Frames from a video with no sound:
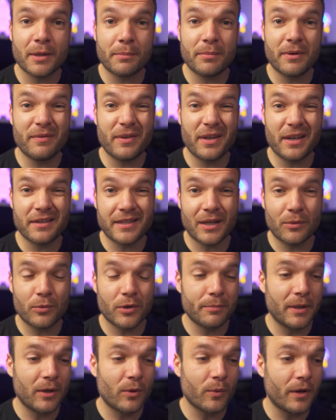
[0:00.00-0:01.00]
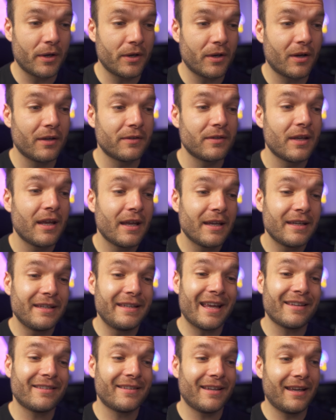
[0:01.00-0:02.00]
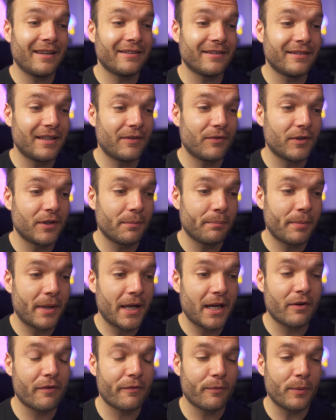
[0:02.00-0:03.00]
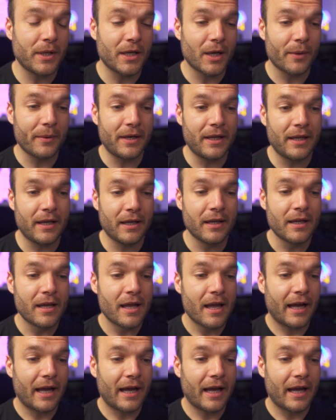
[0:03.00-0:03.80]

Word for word: couple of years, that would have been quite nice. Yes, it is a dividend payer if we go in here